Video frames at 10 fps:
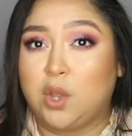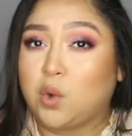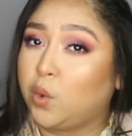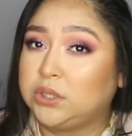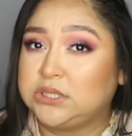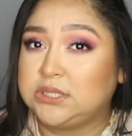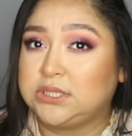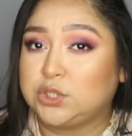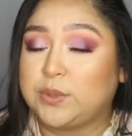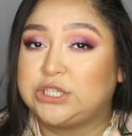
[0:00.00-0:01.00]
quarantine
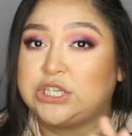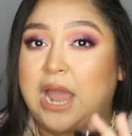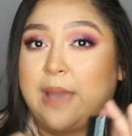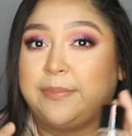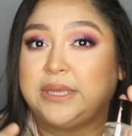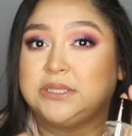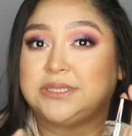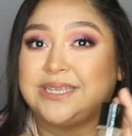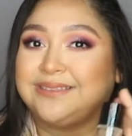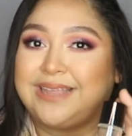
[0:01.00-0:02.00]
situation
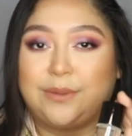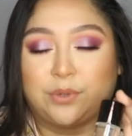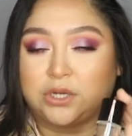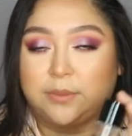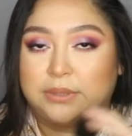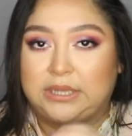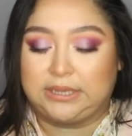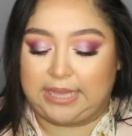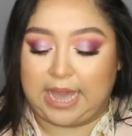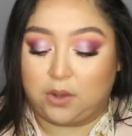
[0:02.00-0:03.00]
happened, they were
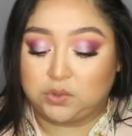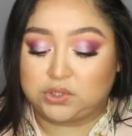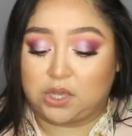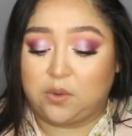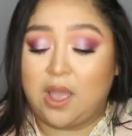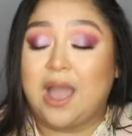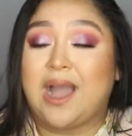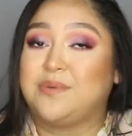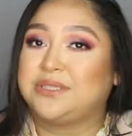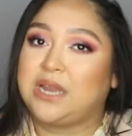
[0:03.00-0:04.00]
completely out, so
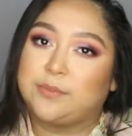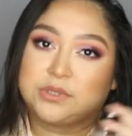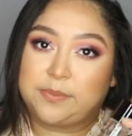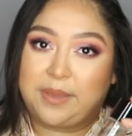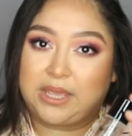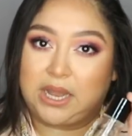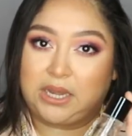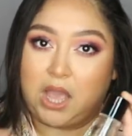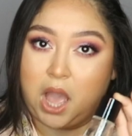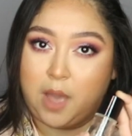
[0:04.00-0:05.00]
I wasn't able to pick
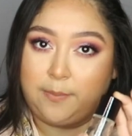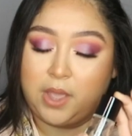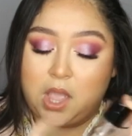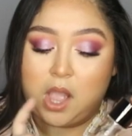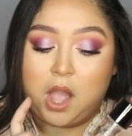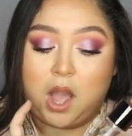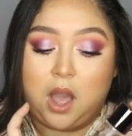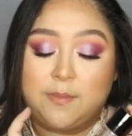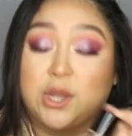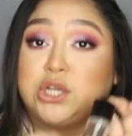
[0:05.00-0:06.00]
any up.
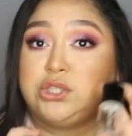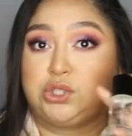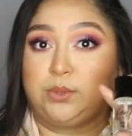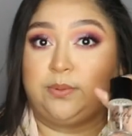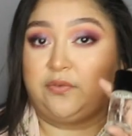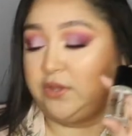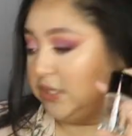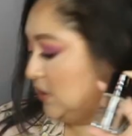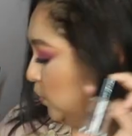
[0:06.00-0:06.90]
A good dupe for this